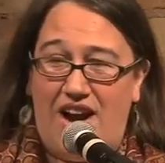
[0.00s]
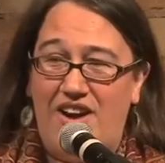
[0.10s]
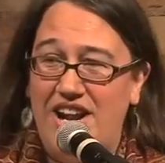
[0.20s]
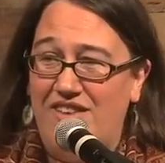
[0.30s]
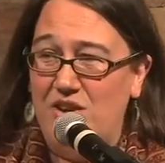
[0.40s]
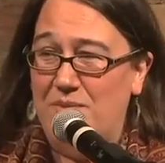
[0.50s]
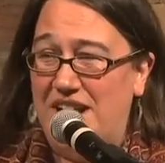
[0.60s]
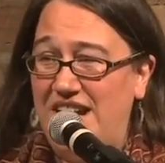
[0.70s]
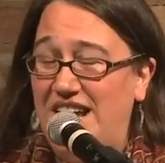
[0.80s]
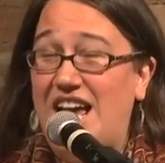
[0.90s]
all right,
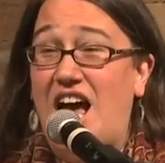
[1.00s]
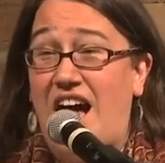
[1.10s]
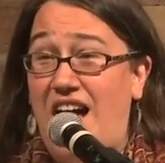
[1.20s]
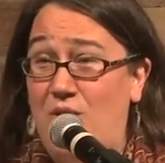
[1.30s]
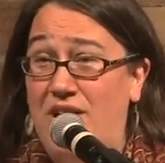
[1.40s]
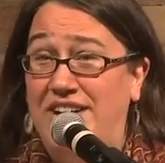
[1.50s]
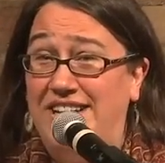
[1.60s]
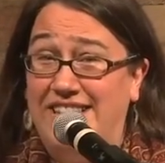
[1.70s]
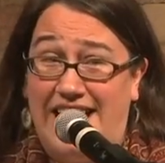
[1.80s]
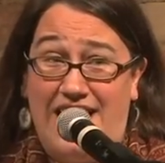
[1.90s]
everybody, I want
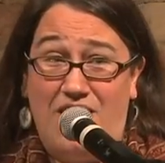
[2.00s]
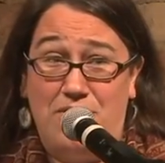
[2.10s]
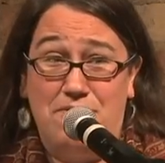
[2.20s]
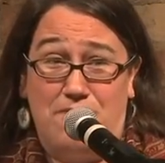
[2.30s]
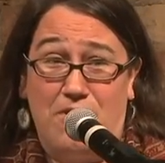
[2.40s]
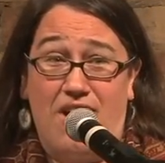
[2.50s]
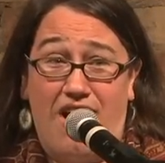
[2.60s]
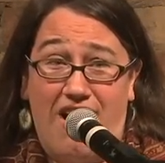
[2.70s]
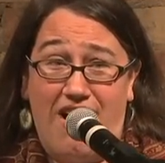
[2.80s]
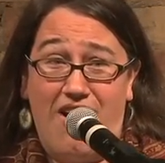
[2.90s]
it loud for
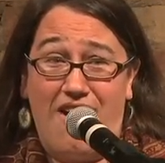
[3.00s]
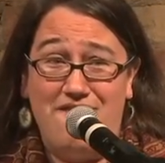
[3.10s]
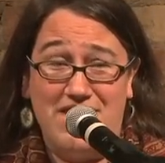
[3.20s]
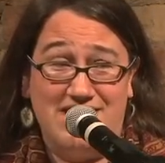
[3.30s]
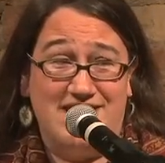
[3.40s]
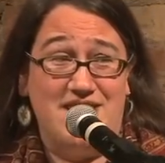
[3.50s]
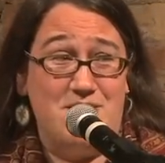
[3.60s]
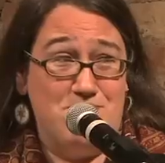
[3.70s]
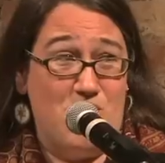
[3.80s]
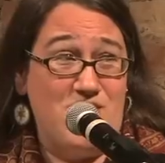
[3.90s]
our
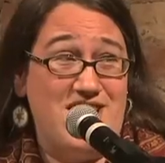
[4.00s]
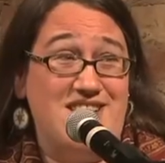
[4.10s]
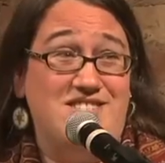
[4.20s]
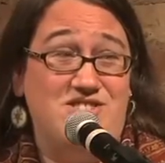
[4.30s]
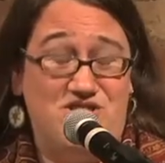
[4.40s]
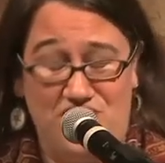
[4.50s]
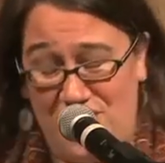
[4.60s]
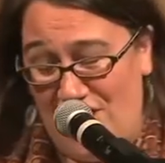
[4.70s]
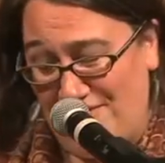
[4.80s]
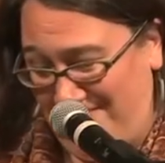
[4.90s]
Vincent Moniz,
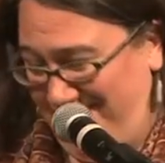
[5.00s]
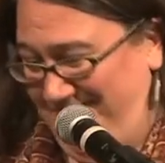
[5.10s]
Jr.